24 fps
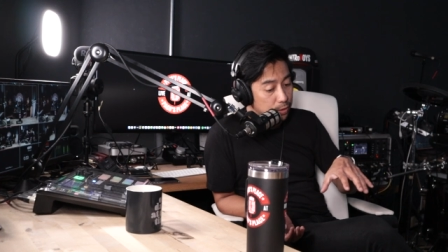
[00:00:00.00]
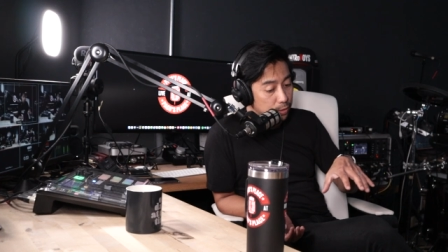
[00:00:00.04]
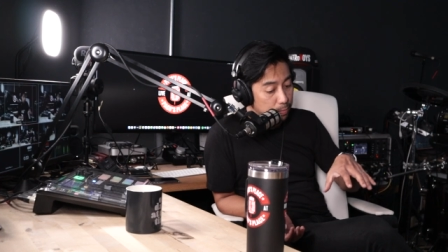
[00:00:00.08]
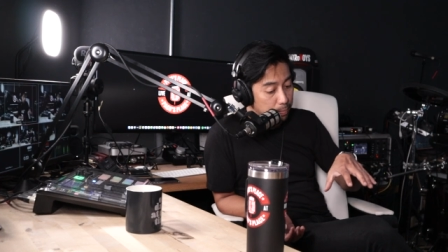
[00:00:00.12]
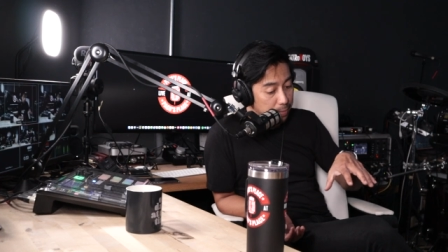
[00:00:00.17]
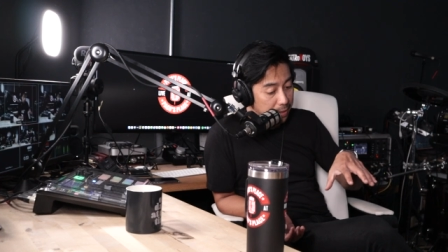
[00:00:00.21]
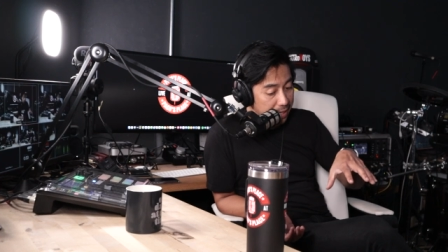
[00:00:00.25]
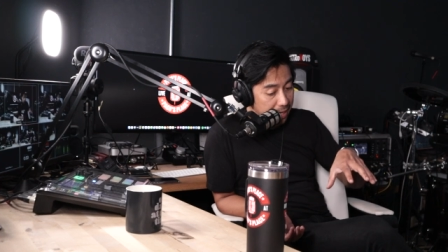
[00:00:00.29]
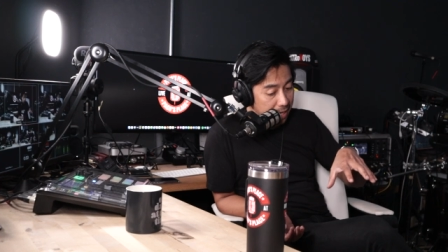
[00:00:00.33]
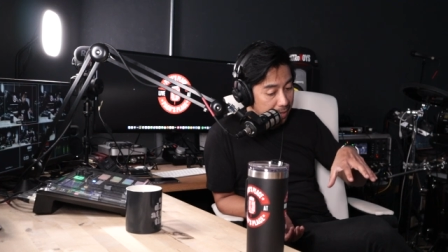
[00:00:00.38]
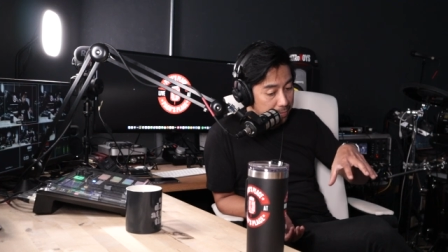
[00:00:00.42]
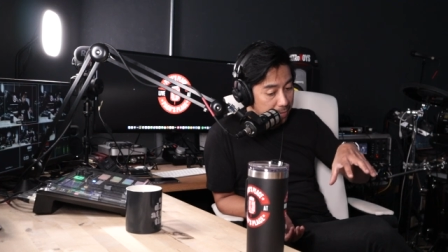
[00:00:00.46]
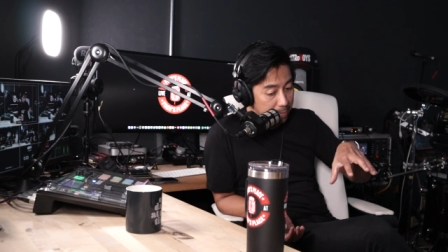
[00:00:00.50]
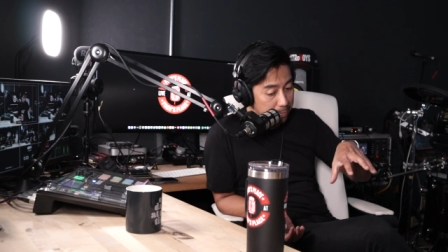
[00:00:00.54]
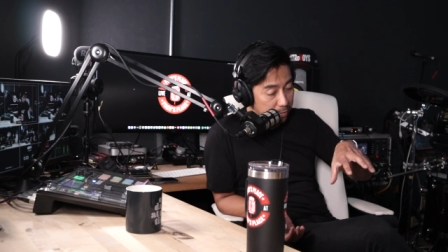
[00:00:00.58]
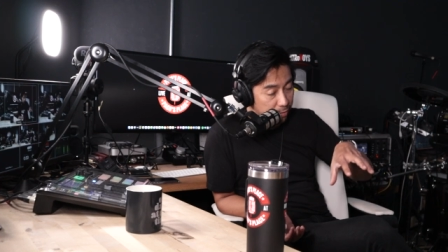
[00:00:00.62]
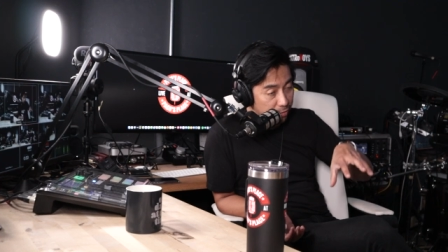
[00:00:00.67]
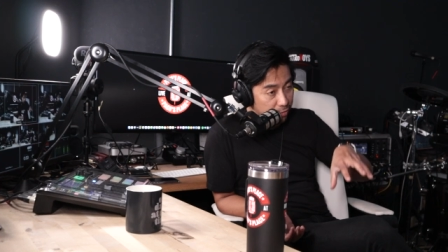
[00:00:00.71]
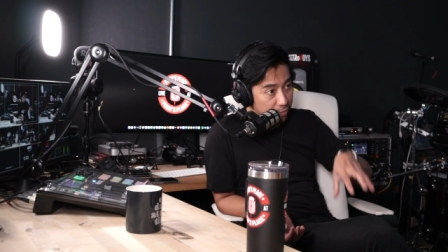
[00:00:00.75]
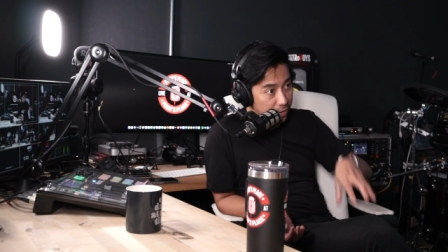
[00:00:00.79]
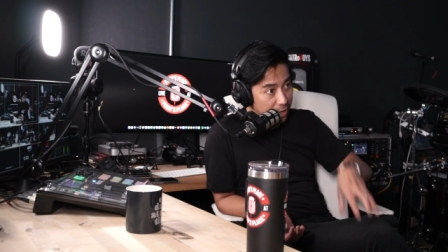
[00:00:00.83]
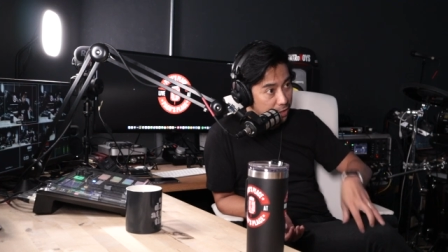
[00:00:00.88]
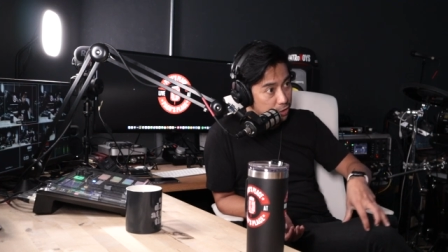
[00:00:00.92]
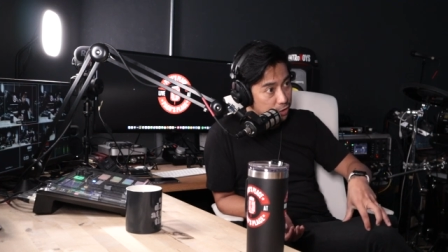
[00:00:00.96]
you became a
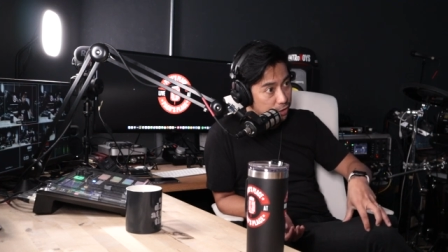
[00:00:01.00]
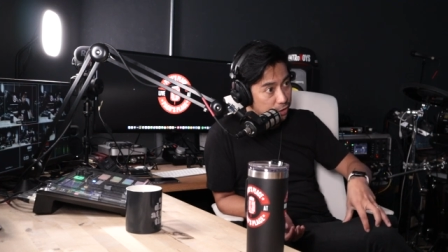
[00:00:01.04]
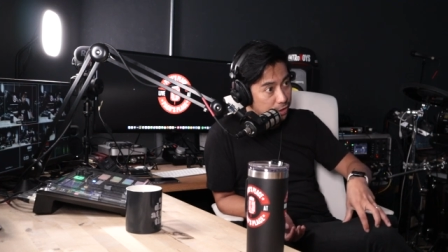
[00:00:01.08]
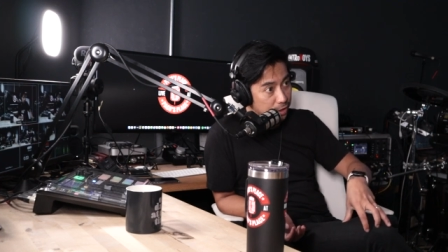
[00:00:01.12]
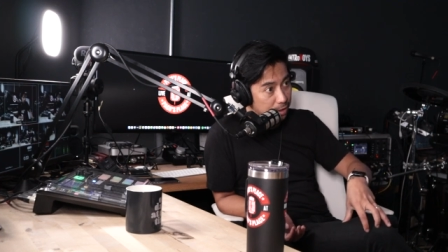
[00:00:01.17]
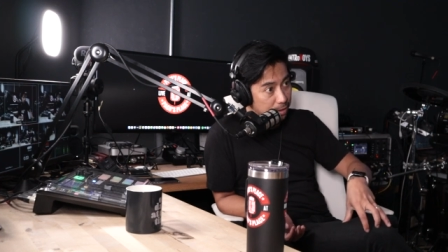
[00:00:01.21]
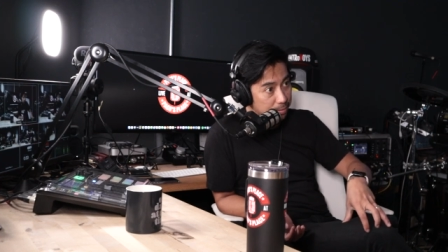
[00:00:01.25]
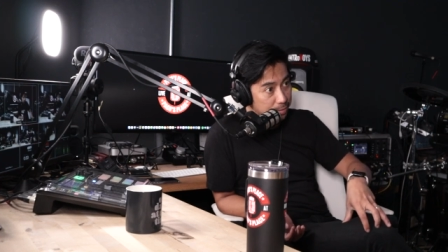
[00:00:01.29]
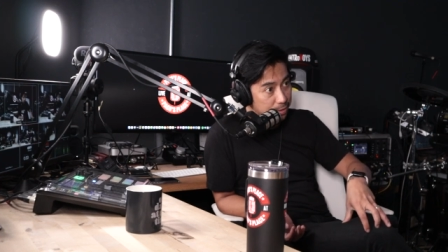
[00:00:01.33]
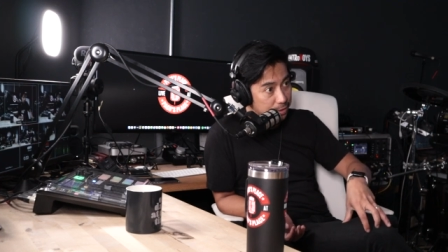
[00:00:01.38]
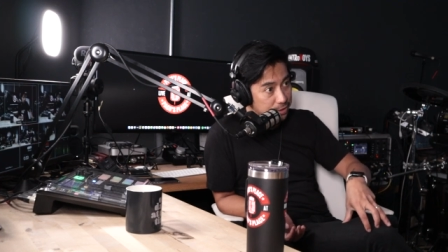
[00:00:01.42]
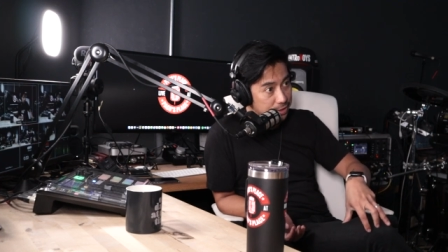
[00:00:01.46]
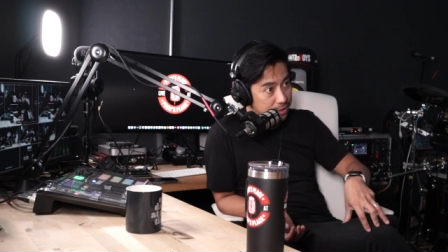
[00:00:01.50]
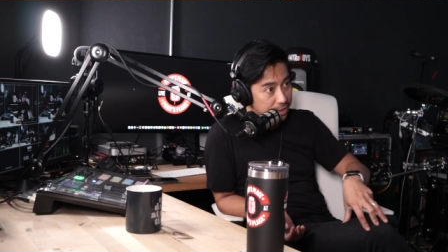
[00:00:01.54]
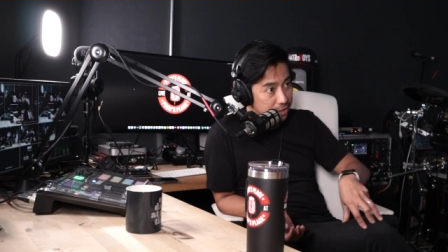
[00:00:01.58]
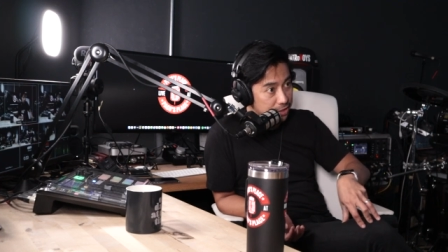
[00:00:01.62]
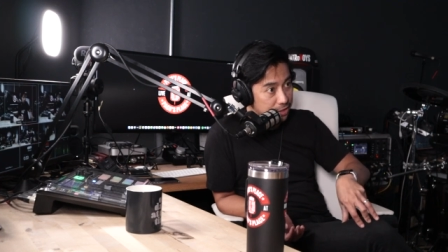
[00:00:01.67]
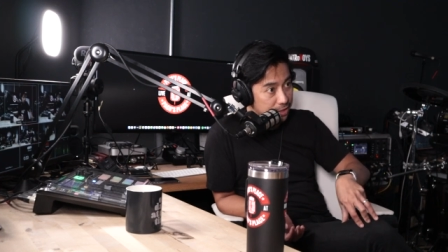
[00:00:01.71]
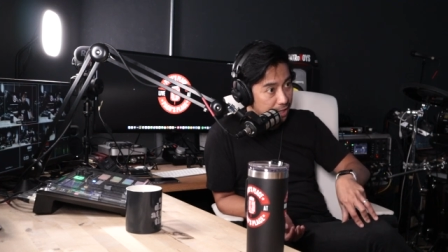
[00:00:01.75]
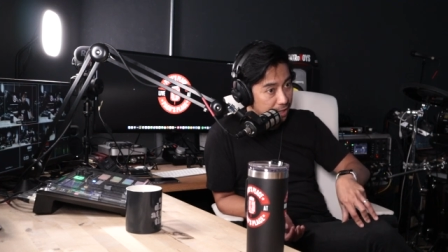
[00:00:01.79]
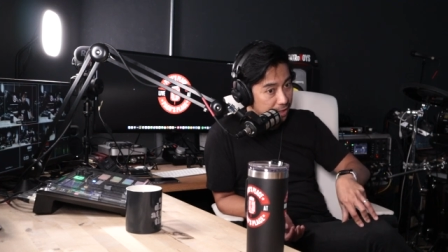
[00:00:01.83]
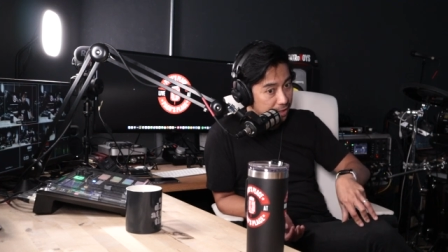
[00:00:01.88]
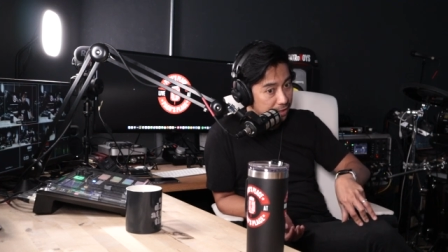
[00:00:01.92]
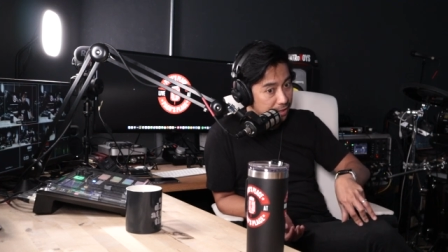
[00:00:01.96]
professional
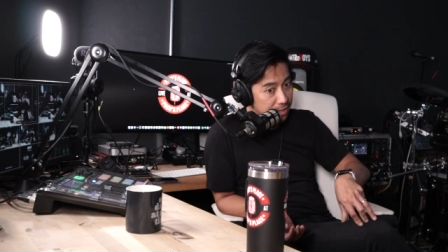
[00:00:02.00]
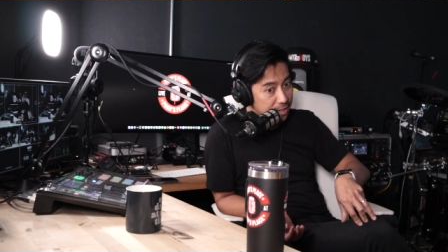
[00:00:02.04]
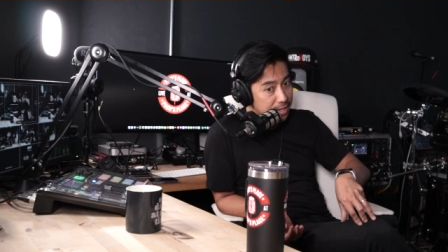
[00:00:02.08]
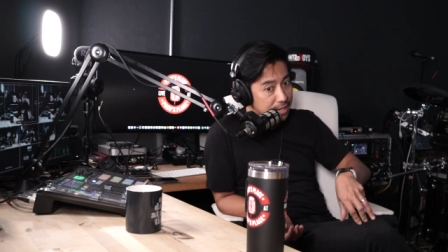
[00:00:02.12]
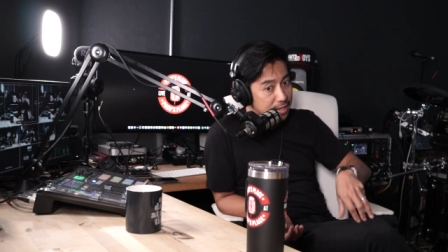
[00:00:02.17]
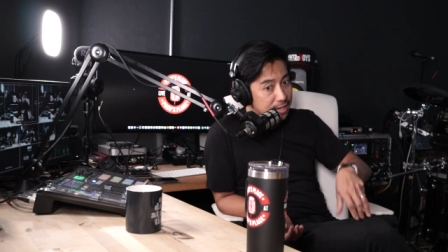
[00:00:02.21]
musician,